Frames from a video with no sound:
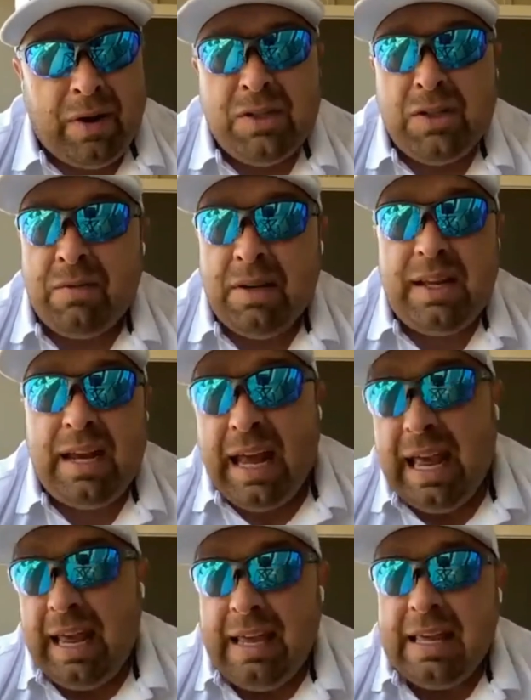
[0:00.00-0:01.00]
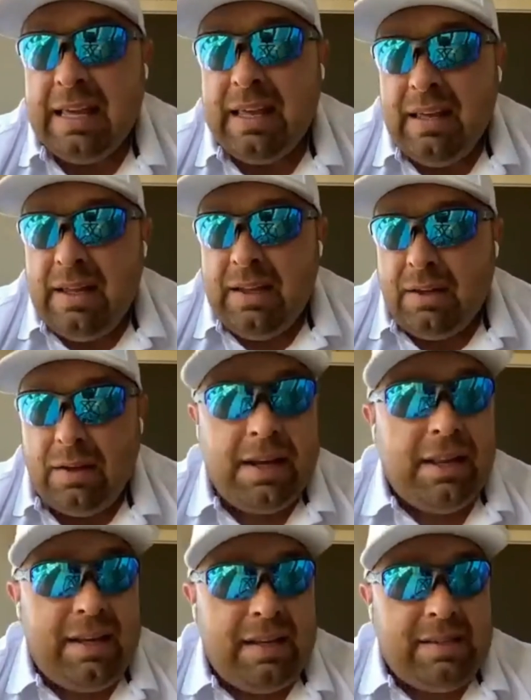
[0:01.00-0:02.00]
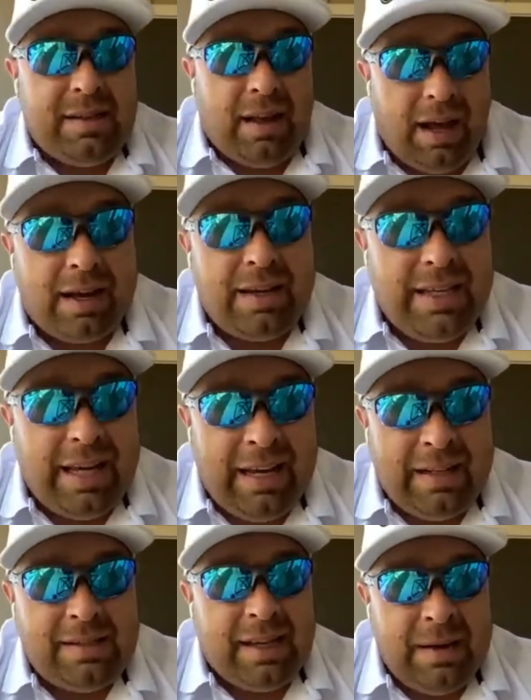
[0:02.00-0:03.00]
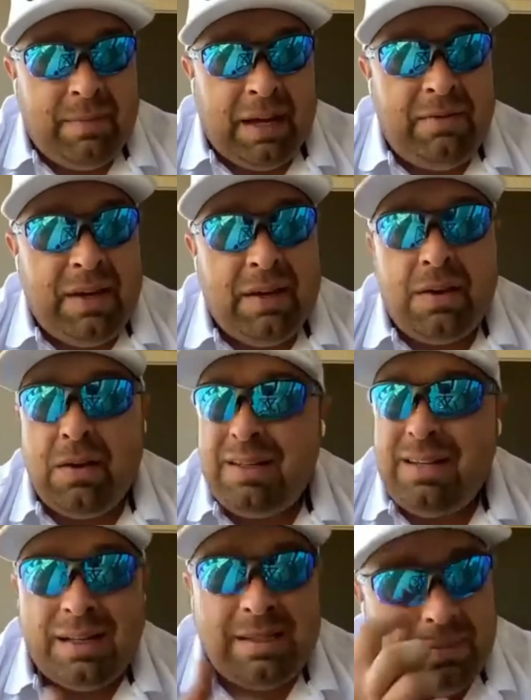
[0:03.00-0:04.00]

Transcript: friends over and say, hey, look at this octane inside my vehicle. It